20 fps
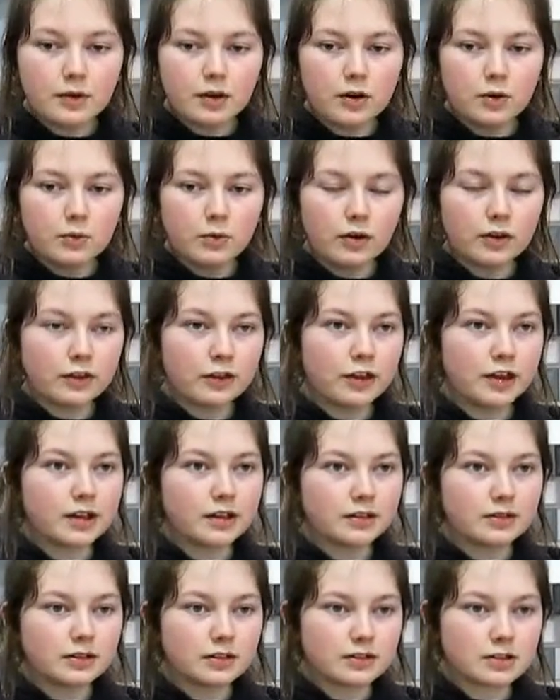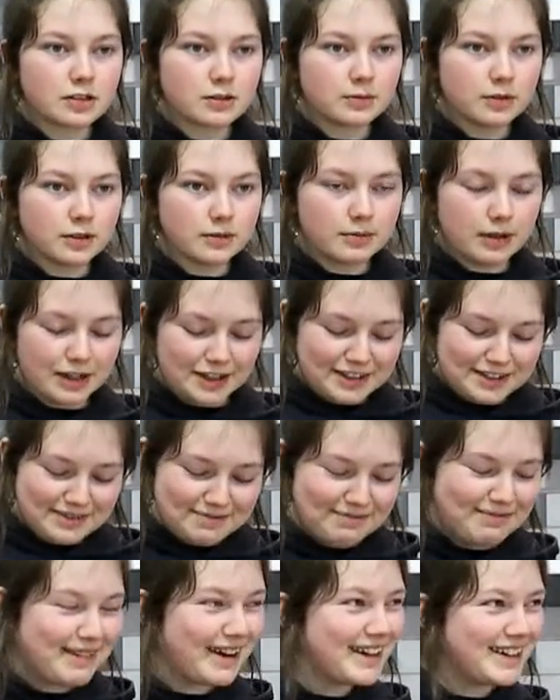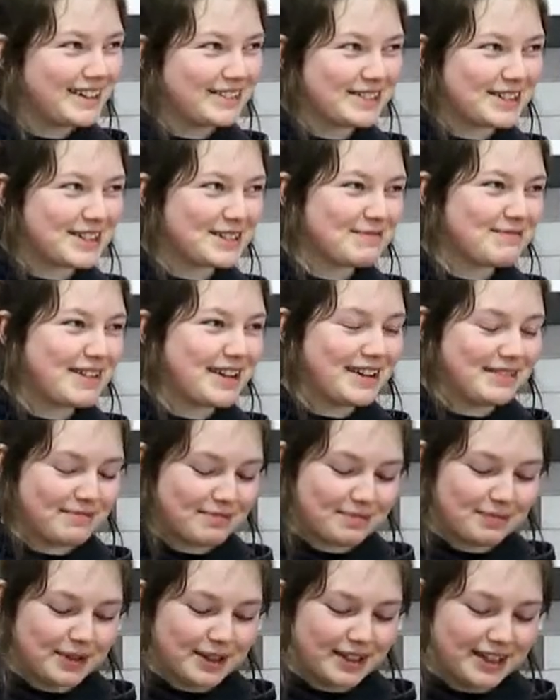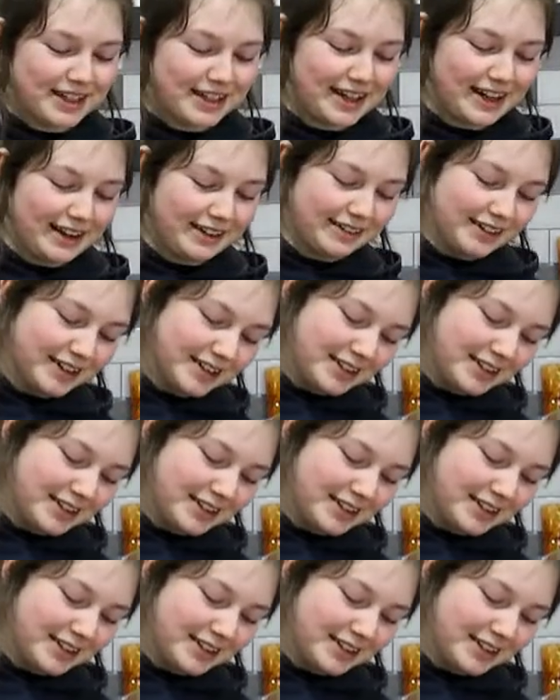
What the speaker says: One thing that someone might have just pointed out, I